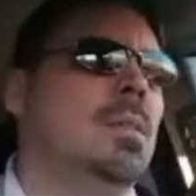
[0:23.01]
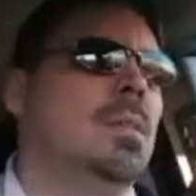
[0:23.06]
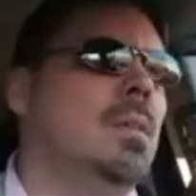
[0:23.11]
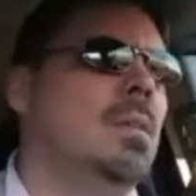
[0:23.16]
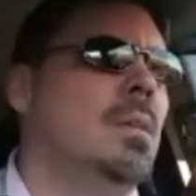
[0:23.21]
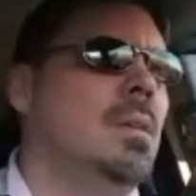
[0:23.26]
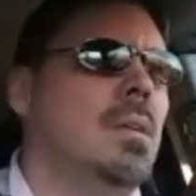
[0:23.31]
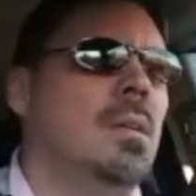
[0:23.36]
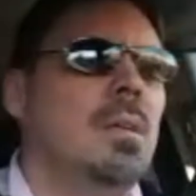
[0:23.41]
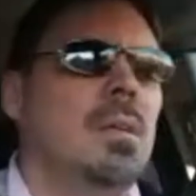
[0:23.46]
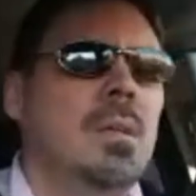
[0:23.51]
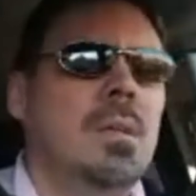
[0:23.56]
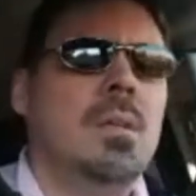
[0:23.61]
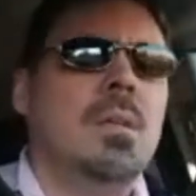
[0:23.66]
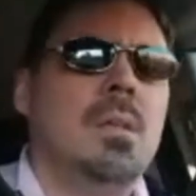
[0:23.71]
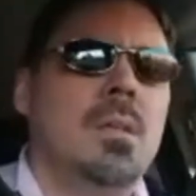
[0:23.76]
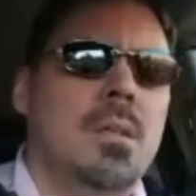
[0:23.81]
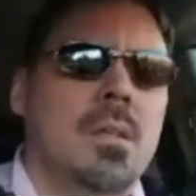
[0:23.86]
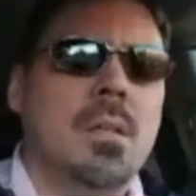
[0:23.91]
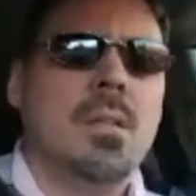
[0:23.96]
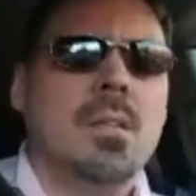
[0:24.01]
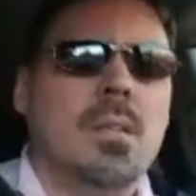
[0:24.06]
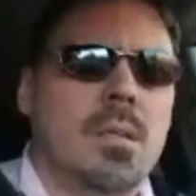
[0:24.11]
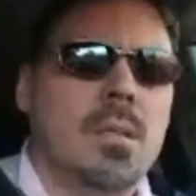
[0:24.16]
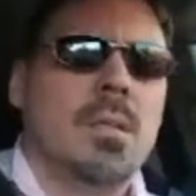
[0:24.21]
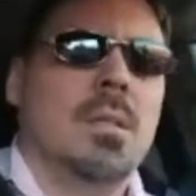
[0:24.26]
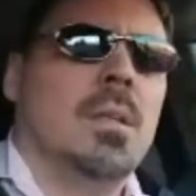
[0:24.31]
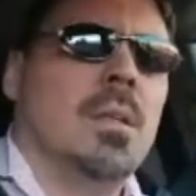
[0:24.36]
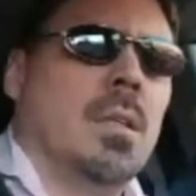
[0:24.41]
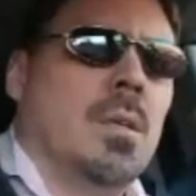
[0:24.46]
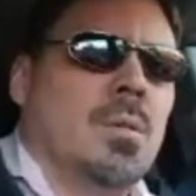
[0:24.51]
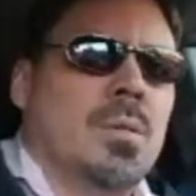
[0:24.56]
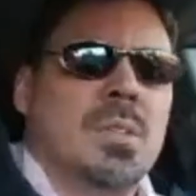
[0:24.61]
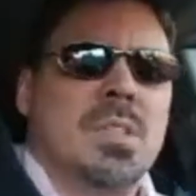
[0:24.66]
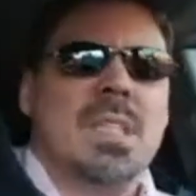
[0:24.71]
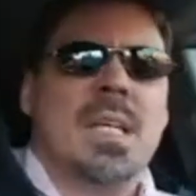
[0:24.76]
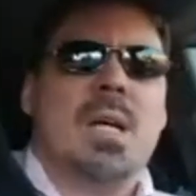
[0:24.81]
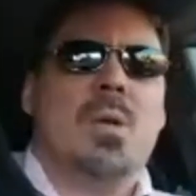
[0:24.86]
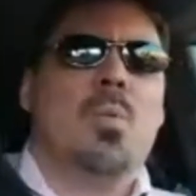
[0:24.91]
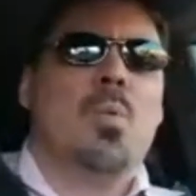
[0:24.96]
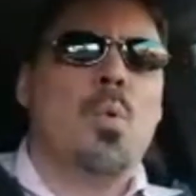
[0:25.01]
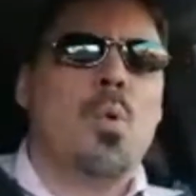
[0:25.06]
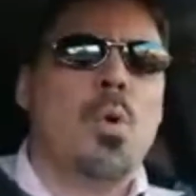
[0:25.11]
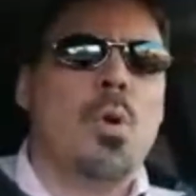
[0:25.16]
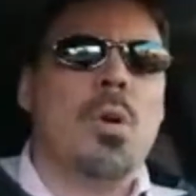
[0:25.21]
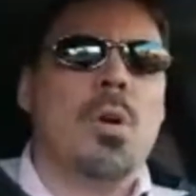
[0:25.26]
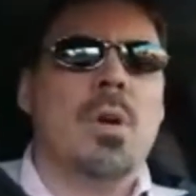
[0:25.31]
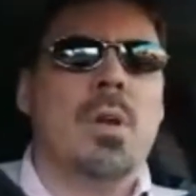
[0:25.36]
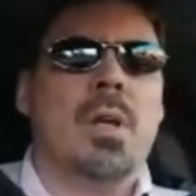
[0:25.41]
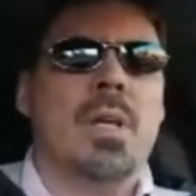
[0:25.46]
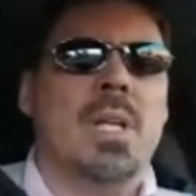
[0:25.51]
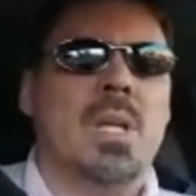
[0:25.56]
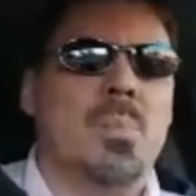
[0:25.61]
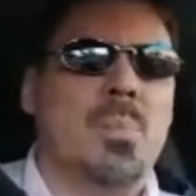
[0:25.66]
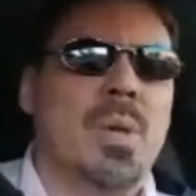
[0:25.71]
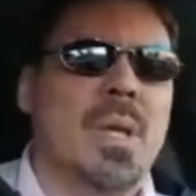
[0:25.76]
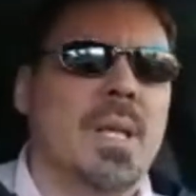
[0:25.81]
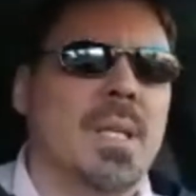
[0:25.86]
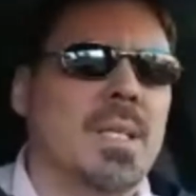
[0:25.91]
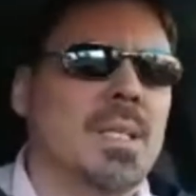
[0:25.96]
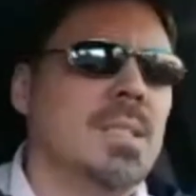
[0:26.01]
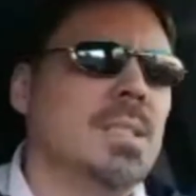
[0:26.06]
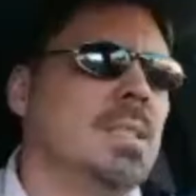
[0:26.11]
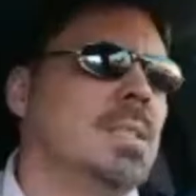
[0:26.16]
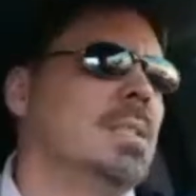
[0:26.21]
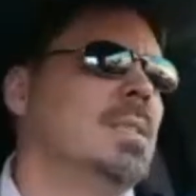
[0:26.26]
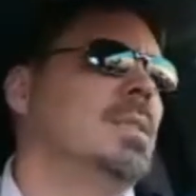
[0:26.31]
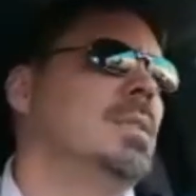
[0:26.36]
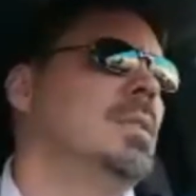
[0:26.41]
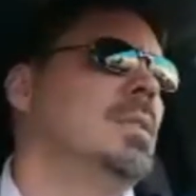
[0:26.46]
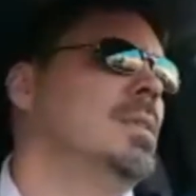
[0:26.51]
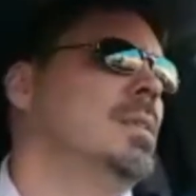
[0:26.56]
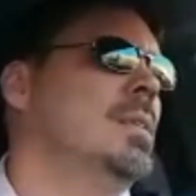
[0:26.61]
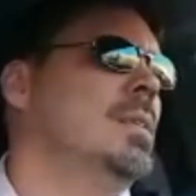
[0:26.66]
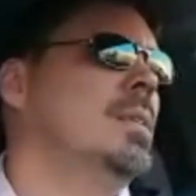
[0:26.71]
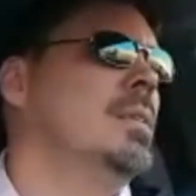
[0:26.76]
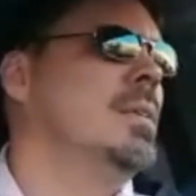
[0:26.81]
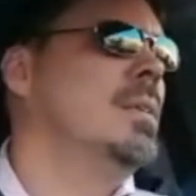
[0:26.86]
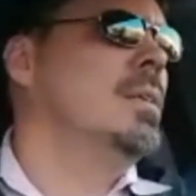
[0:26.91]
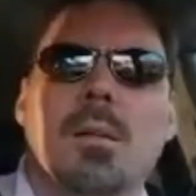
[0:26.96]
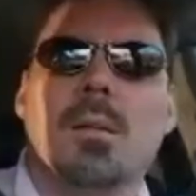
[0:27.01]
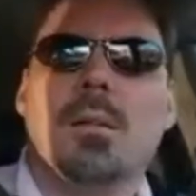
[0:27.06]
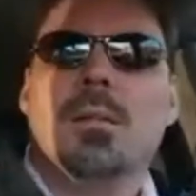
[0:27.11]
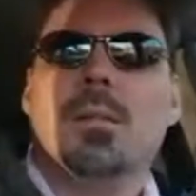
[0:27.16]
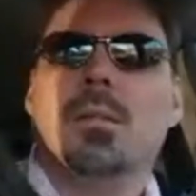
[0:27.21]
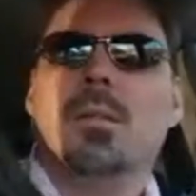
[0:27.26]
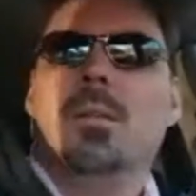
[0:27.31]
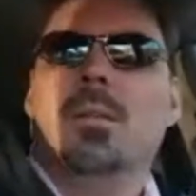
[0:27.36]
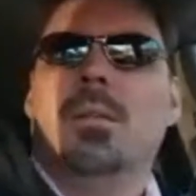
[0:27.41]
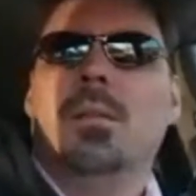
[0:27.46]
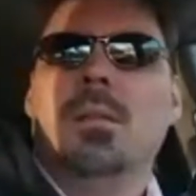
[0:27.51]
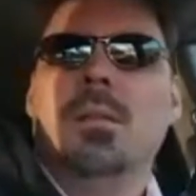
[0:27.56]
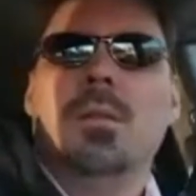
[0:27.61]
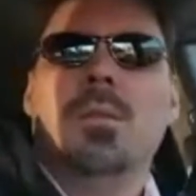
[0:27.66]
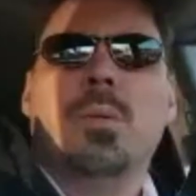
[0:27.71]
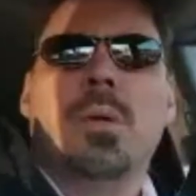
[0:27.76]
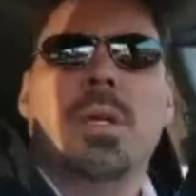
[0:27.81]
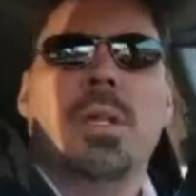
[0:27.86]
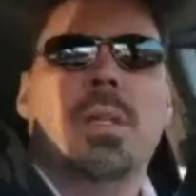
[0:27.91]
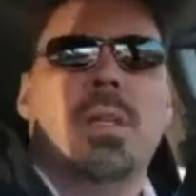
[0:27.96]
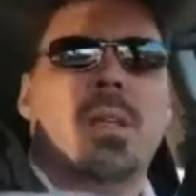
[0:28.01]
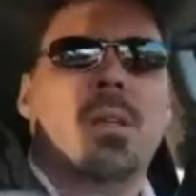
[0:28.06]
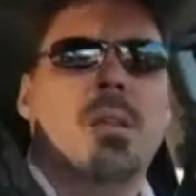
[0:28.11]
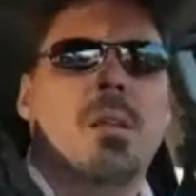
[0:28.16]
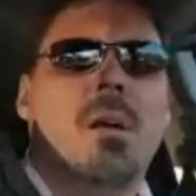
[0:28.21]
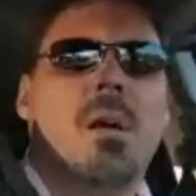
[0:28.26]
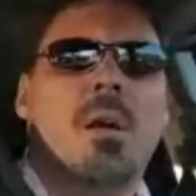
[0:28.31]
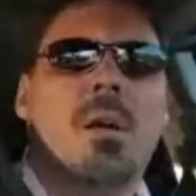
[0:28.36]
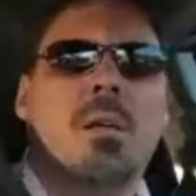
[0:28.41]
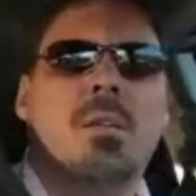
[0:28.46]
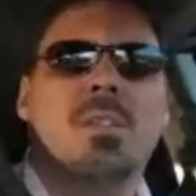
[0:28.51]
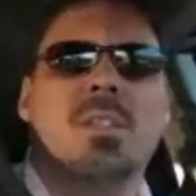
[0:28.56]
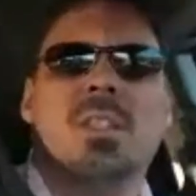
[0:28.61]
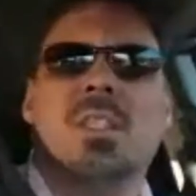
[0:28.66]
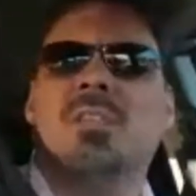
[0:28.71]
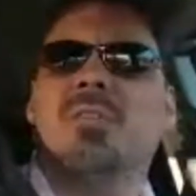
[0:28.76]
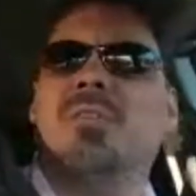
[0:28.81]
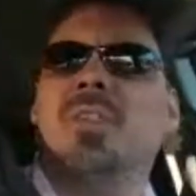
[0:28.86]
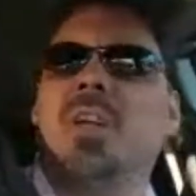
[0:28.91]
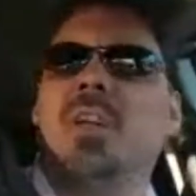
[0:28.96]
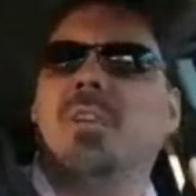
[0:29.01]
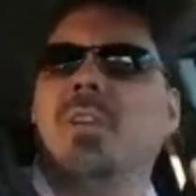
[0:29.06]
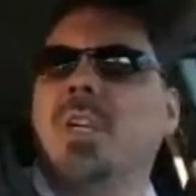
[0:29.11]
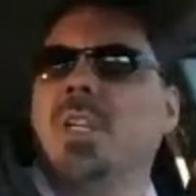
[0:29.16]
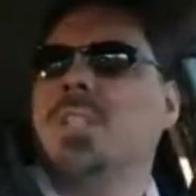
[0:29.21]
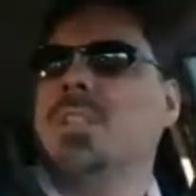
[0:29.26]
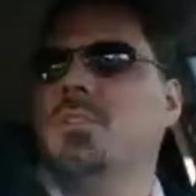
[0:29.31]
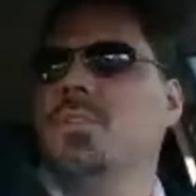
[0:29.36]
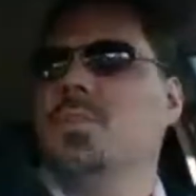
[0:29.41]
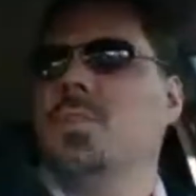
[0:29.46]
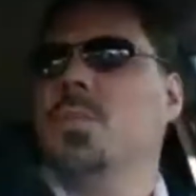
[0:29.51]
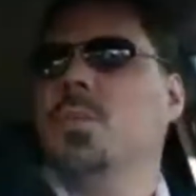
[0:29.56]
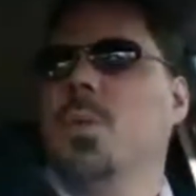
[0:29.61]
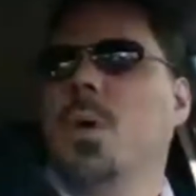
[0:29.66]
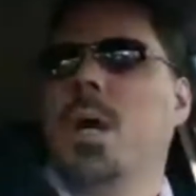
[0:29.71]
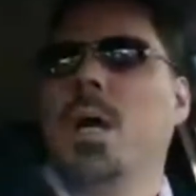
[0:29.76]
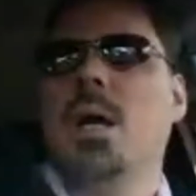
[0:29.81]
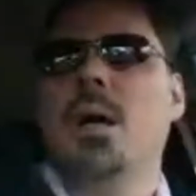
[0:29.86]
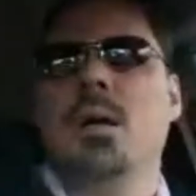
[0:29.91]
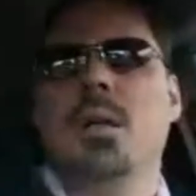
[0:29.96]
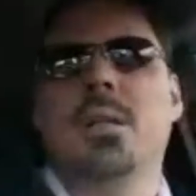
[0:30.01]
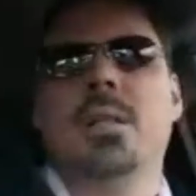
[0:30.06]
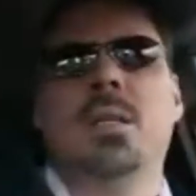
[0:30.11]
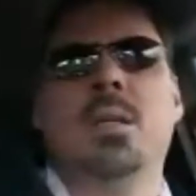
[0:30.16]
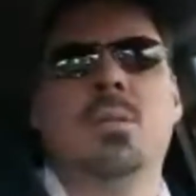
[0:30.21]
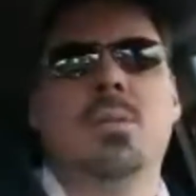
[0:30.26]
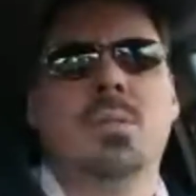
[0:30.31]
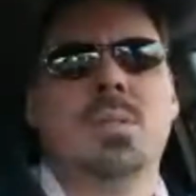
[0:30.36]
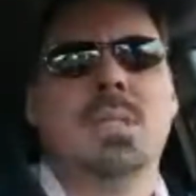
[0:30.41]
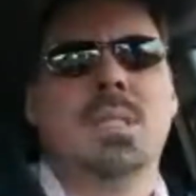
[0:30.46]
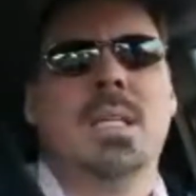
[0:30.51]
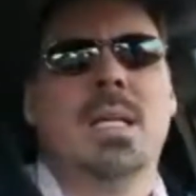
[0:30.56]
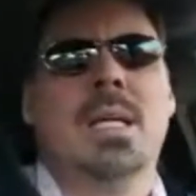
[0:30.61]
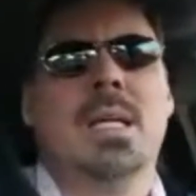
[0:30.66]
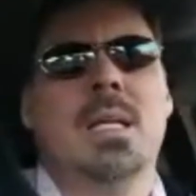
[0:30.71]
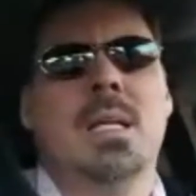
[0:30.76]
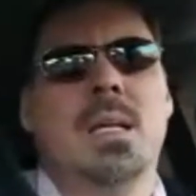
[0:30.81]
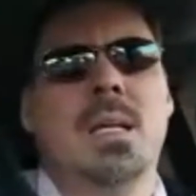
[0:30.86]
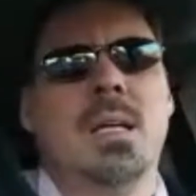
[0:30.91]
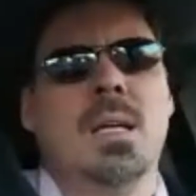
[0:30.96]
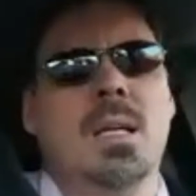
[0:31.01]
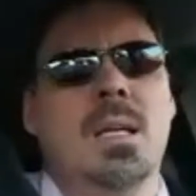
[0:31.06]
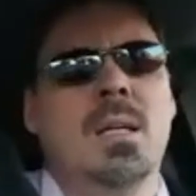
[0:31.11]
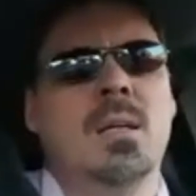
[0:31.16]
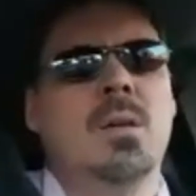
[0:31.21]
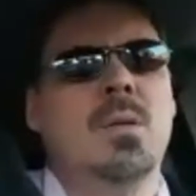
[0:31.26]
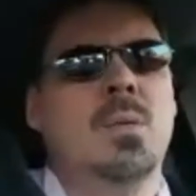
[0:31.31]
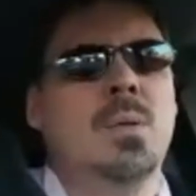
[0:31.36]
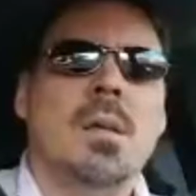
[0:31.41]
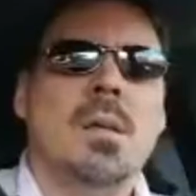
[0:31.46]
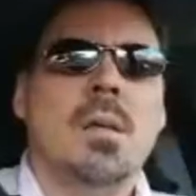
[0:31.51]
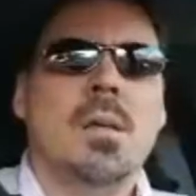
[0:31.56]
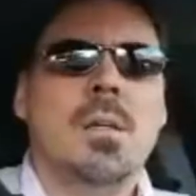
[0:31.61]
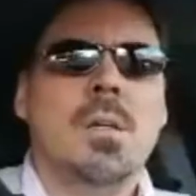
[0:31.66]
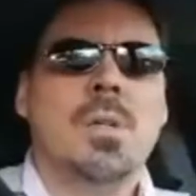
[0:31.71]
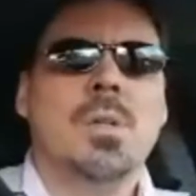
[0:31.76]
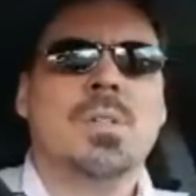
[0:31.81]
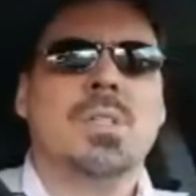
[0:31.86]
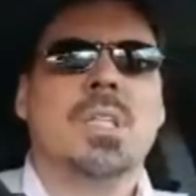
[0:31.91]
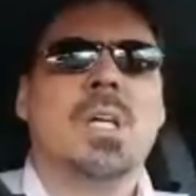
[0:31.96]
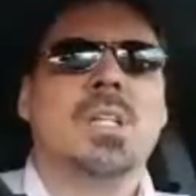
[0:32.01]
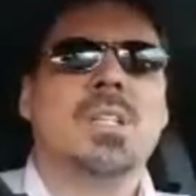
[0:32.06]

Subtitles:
Then there was that war on independence. You know, we had the Articles of Confederation for a while, and then it was like U.S.